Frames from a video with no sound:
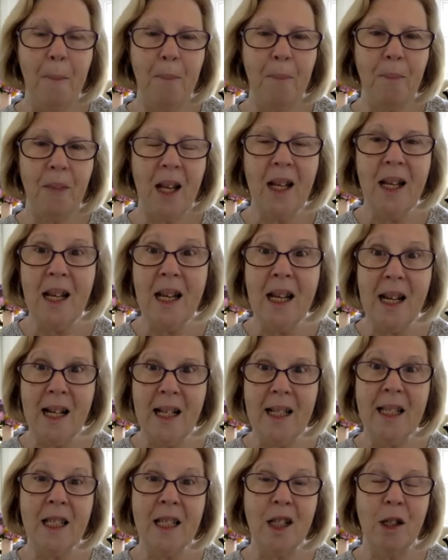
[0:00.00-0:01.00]

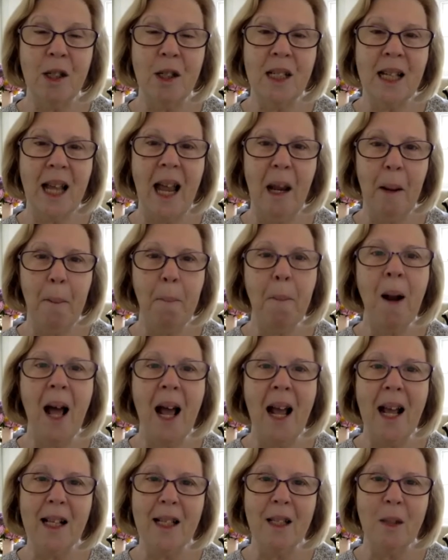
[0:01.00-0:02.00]
needs to take
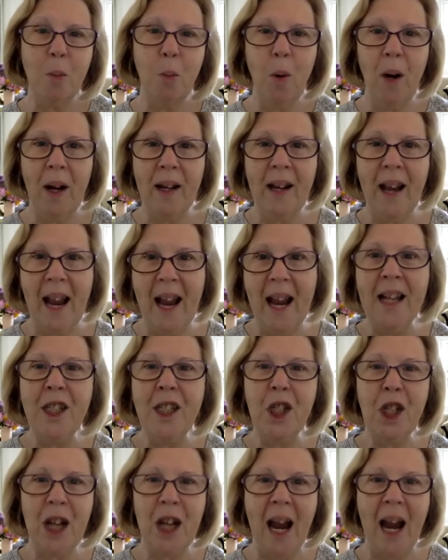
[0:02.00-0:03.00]
place when
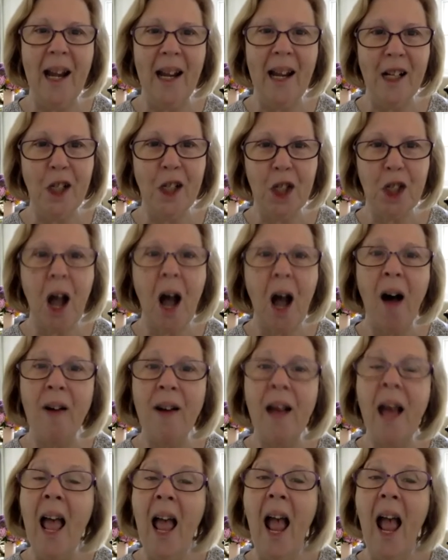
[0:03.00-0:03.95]
educating a child.